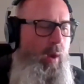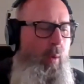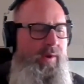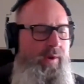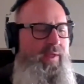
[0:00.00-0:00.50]

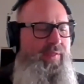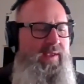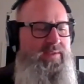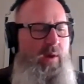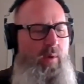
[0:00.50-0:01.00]
One of the
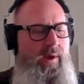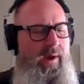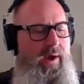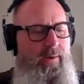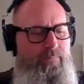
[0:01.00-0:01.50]
things I want
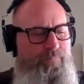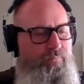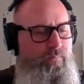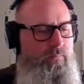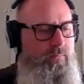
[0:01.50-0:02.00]
to
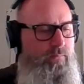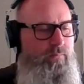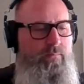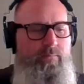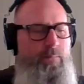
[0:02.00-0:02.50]

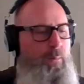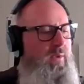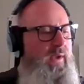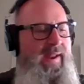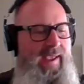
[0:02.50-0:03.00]

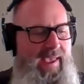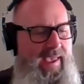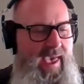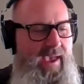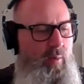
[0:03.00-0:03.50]
kind of
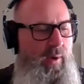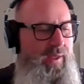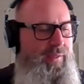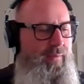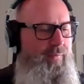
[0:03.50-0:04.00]
end
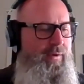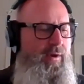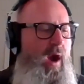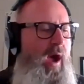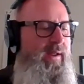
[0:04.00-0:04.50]
with for
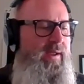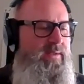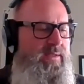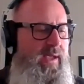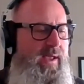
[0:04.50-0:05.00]
your
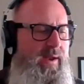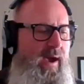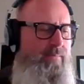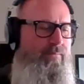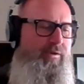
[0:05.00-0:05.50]
audience, and
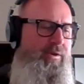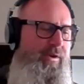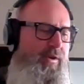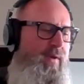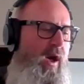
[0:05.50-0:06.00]
I'm sure
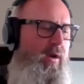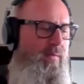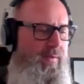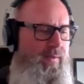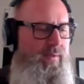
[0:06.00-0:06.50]
you've gone
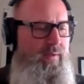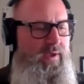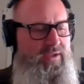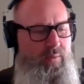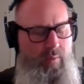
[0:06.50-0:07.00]
over
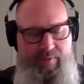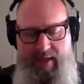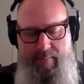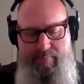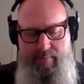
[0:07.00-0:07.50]
this with
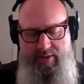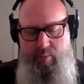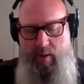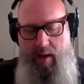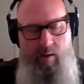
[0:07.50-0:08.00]
them as
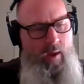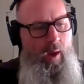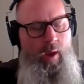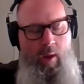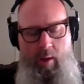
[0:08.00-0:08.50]
well,
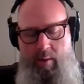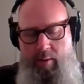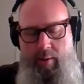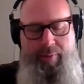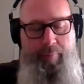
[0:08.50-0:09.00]

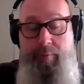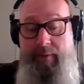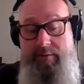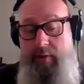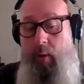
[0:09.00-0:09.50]
through
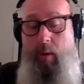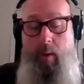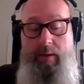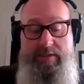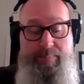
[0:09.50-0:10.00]
this
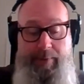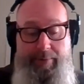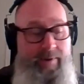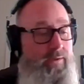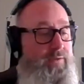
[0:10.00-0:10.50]
whole
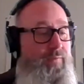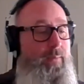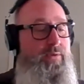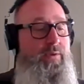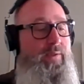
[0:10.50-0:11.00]
experience
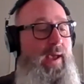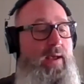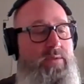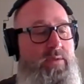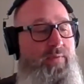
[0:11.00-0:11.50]
from
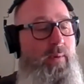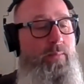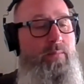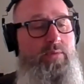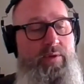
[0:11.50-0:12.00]

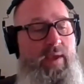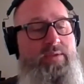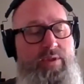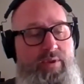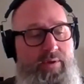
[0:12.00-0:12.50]

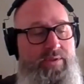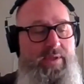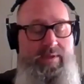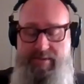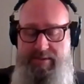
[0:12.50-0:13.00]

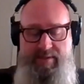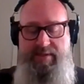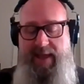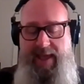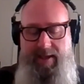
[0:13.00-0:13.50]
2013 to
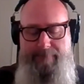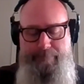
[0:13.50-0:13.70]
today,